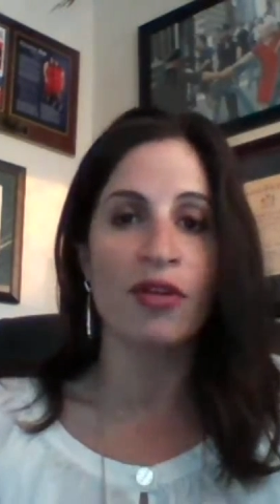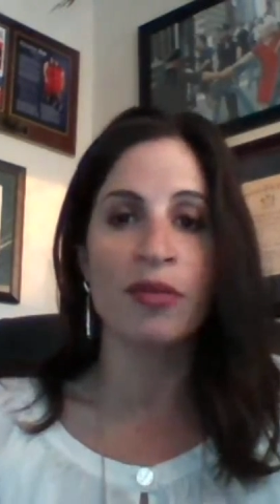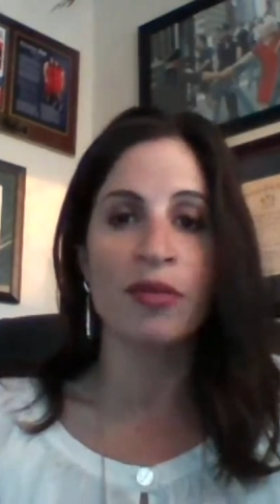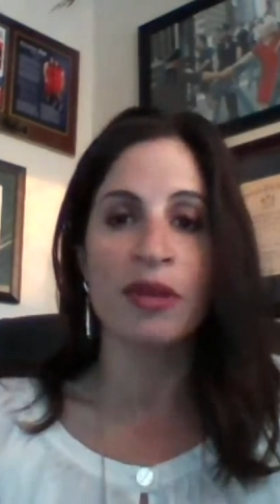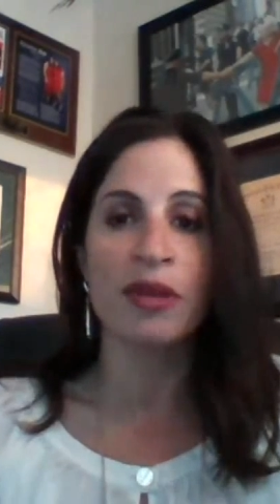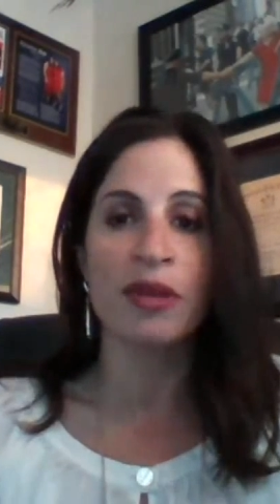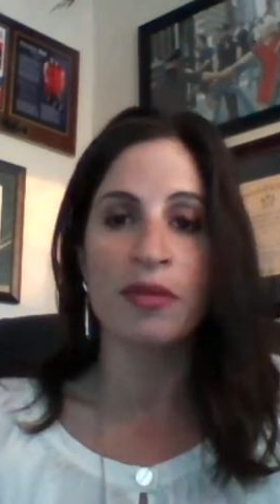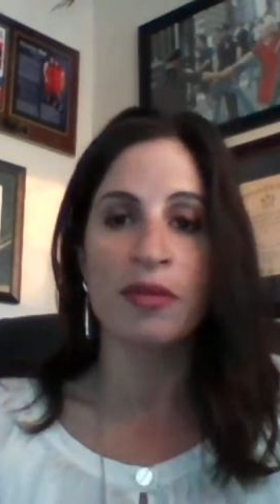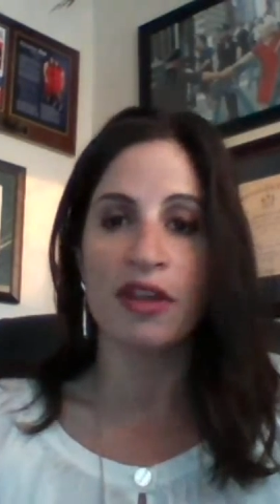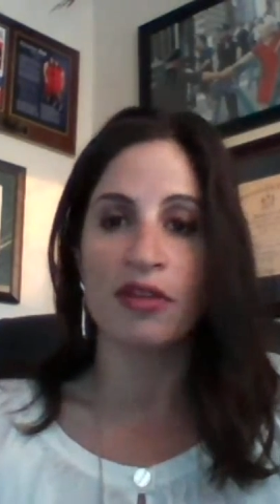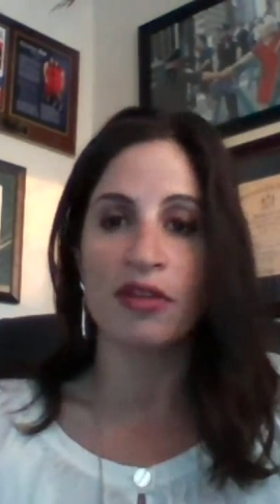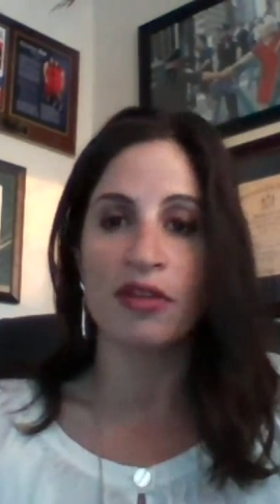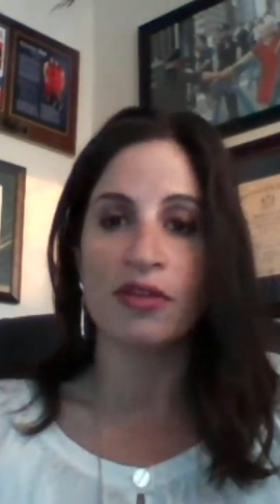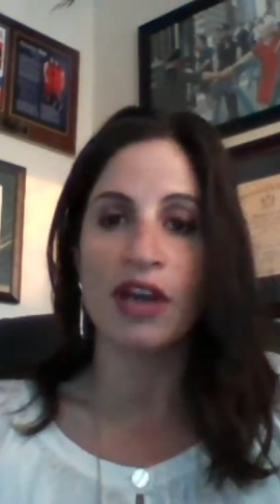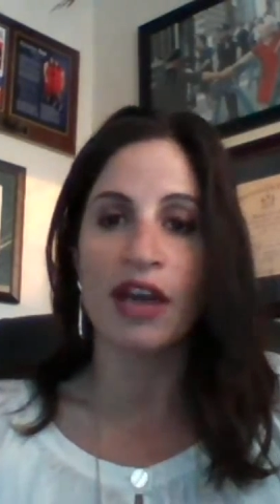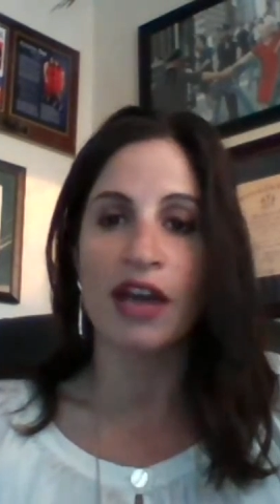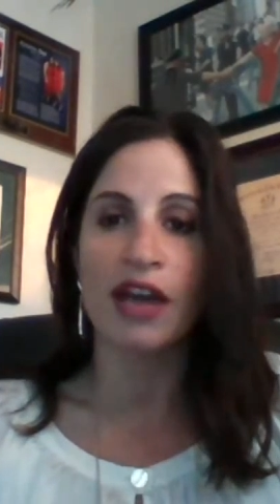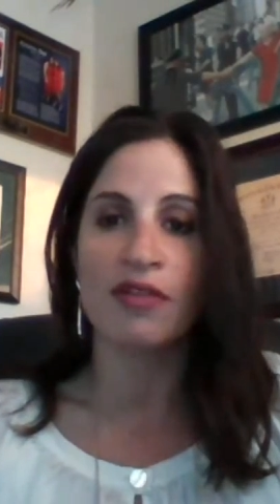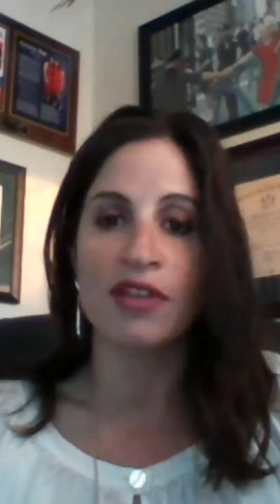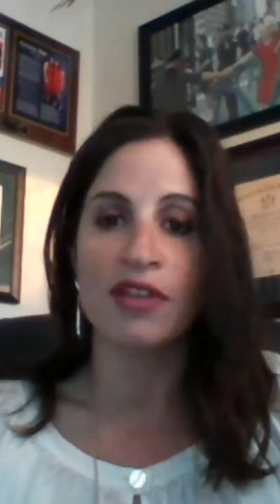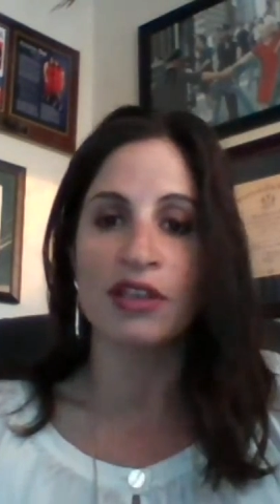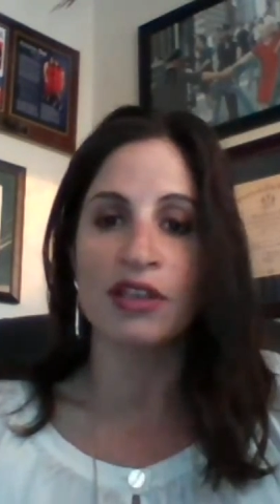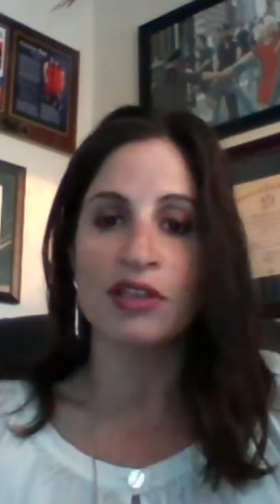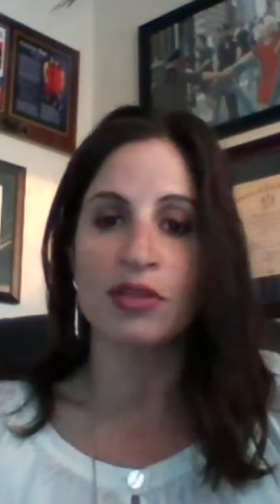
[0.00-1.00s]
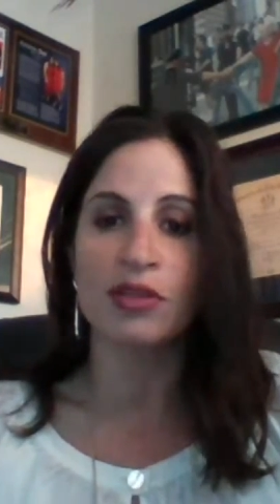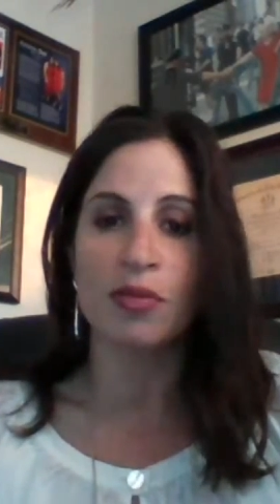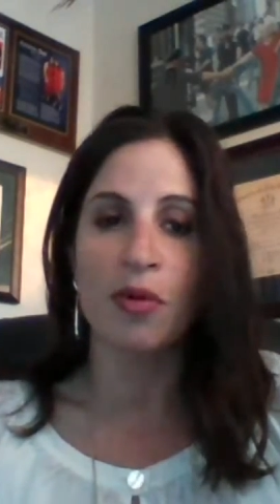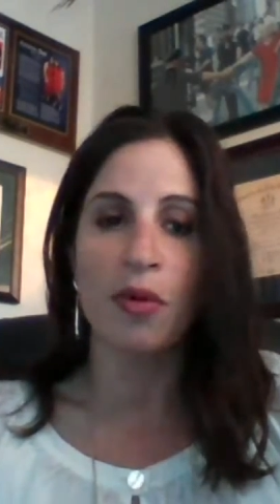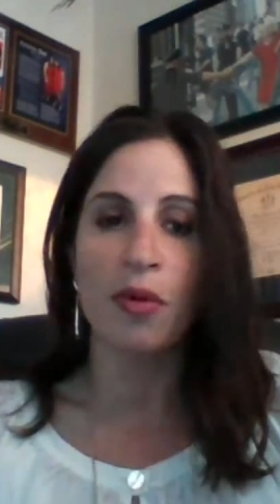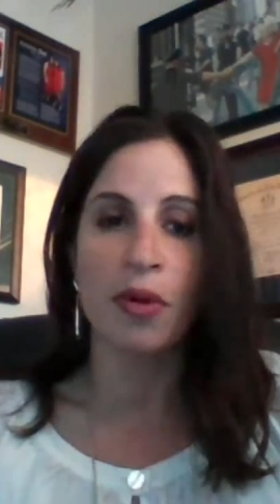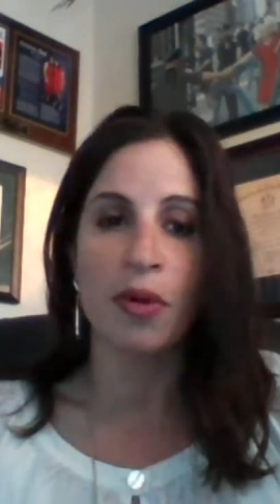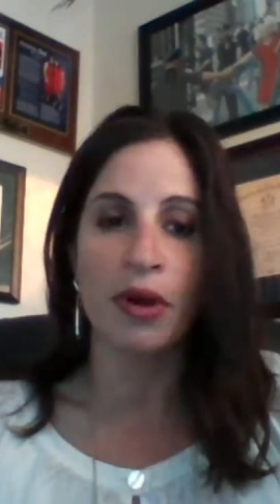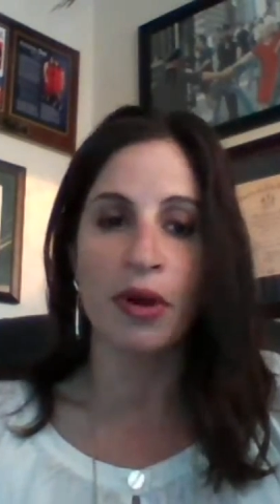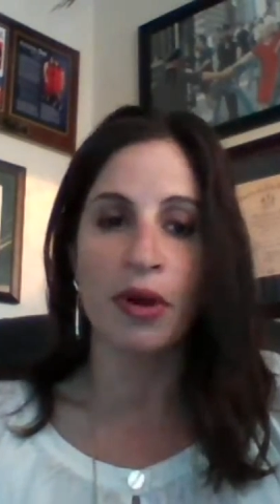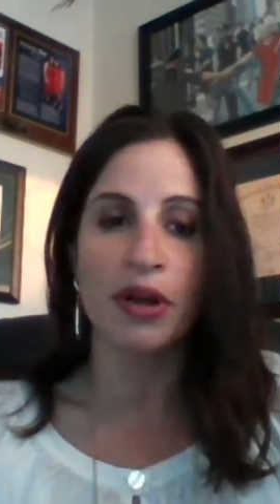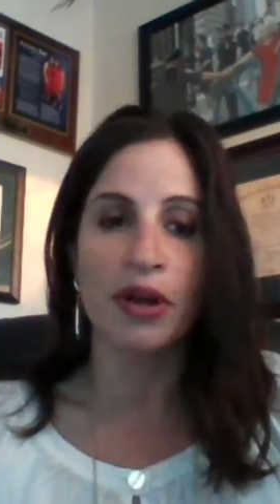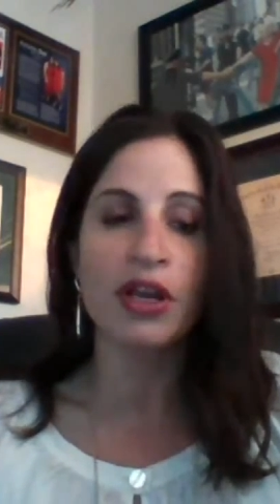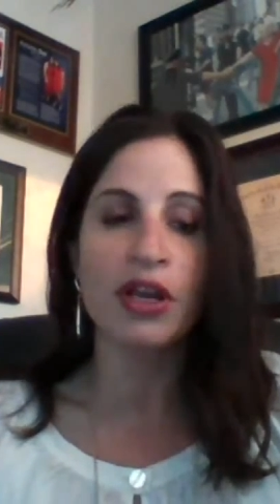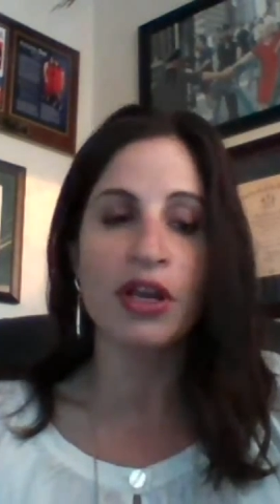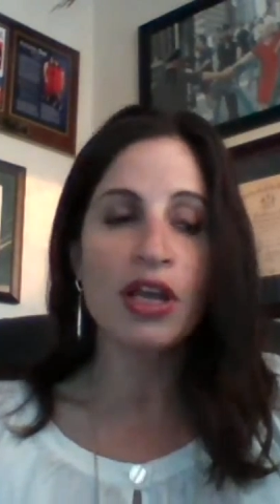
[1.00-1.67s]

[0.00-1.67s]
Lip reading: Maybe they don't have that support.